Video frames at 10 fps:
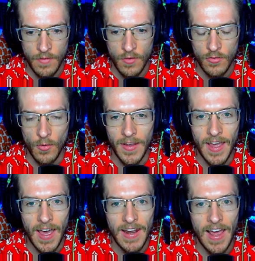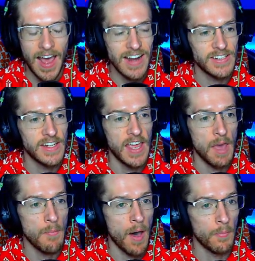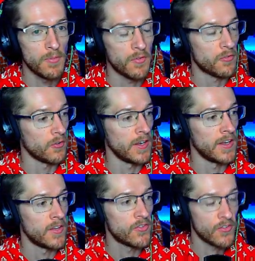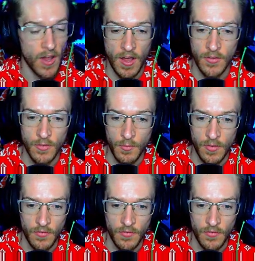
So I can actually get him up to 3 stars, which is